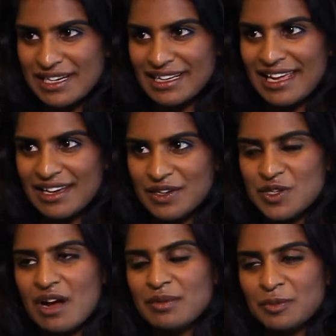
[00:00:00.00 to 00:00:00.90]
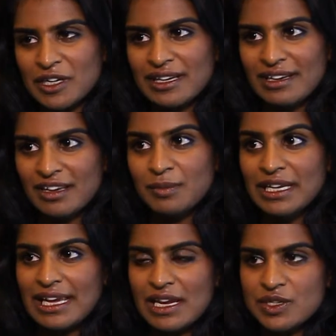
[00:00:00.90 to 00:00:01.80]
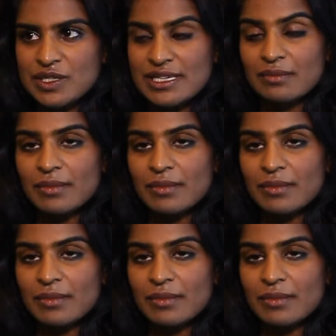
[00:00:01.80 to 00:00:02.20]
in getting a job in marketing communications at